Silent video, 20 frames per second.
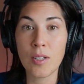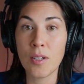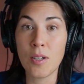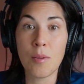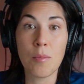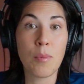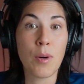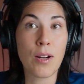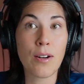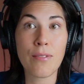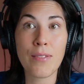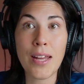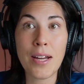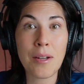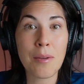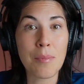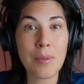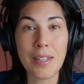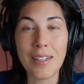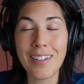Part of that could
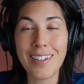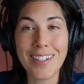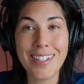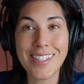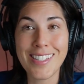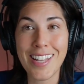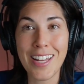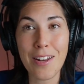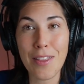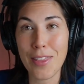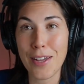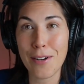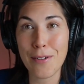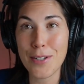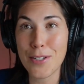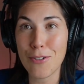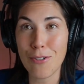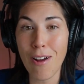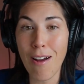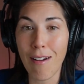be inside of Thyroid
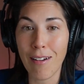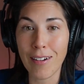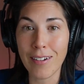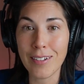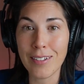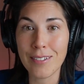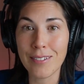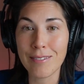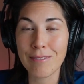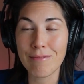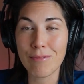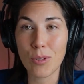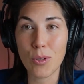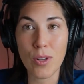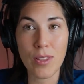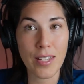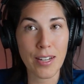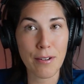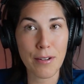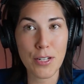Strong or
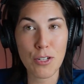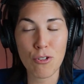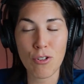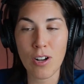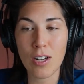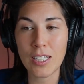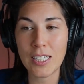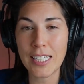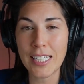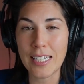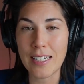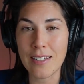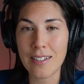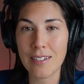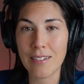Thyroid Strong Elite.